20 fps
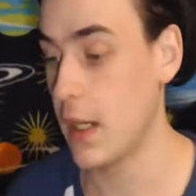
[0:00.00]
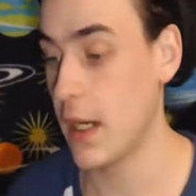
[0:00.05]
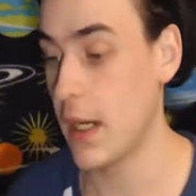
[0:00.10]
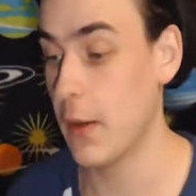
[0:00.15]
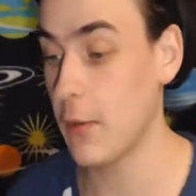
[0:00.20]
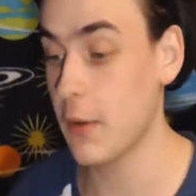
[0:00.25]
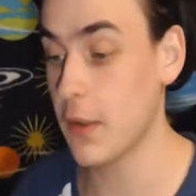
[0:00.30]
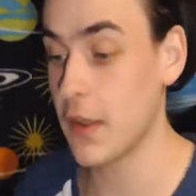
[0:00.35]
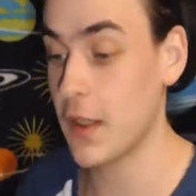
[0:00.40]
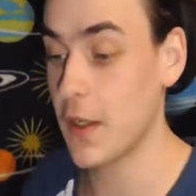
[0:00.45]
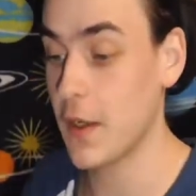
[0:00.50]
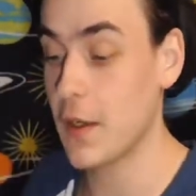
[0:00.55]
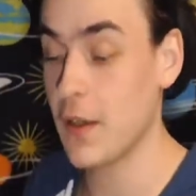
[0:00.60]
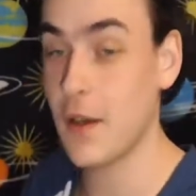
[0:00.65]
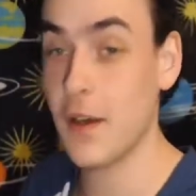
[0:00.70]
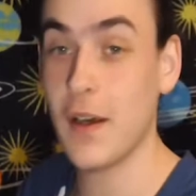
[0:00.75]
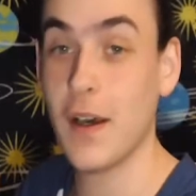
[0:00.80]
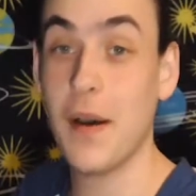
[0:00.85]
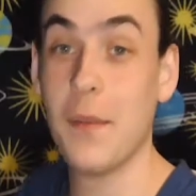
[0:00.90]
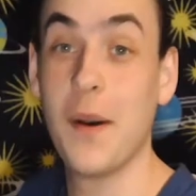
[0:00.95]
I want to talk
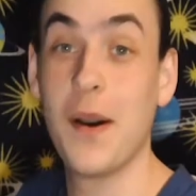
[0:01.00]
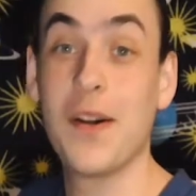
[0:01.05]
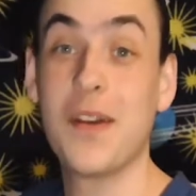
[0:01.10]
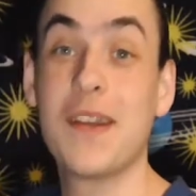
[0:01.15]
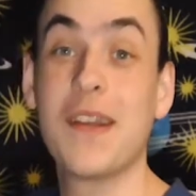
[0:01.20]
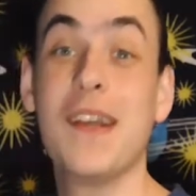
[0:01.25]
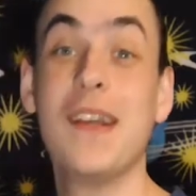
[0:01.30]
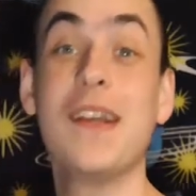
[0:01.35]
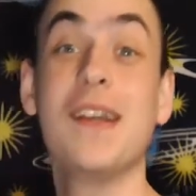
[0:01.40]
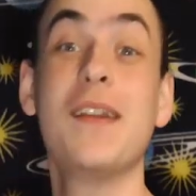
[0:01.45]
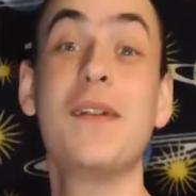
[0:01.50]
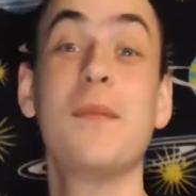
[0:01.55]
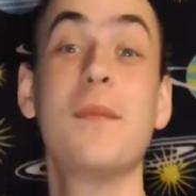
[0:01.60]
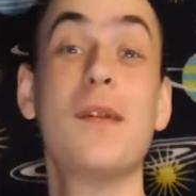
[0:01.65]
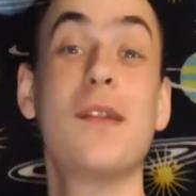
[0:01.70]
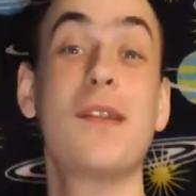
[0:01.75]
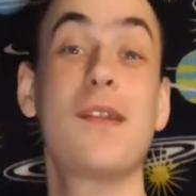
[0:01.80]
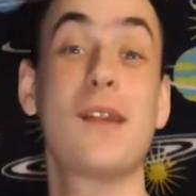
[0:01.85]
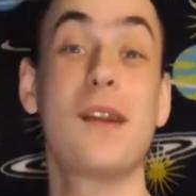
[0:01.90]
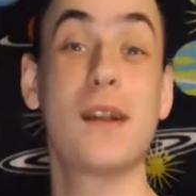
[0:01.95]
about Kingdom
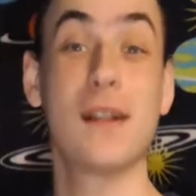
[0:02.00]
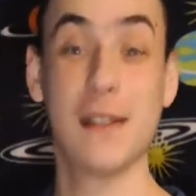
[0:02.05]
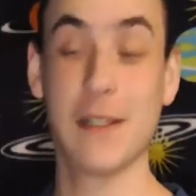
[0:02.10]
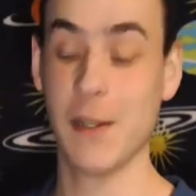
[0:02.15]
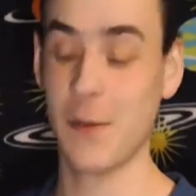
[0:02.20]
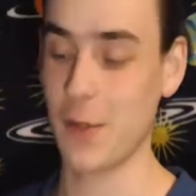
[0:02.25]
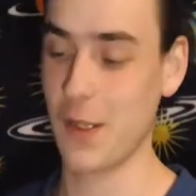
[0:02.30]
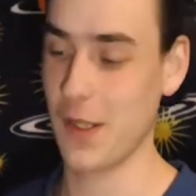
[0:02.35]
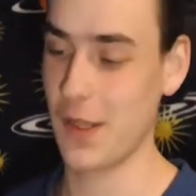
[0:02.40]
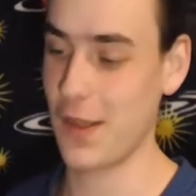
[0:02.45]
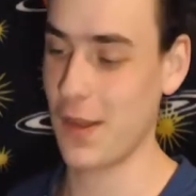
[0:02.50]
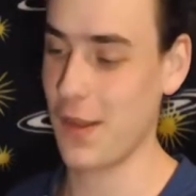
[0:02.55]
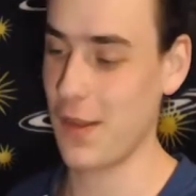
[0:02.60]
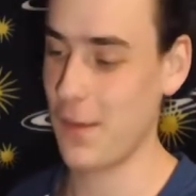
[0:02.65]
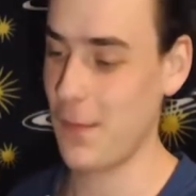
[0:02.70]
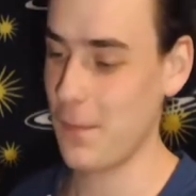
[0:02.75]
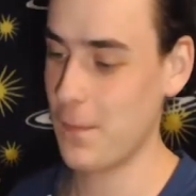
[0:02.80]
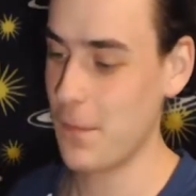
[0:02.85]
Cyclonus.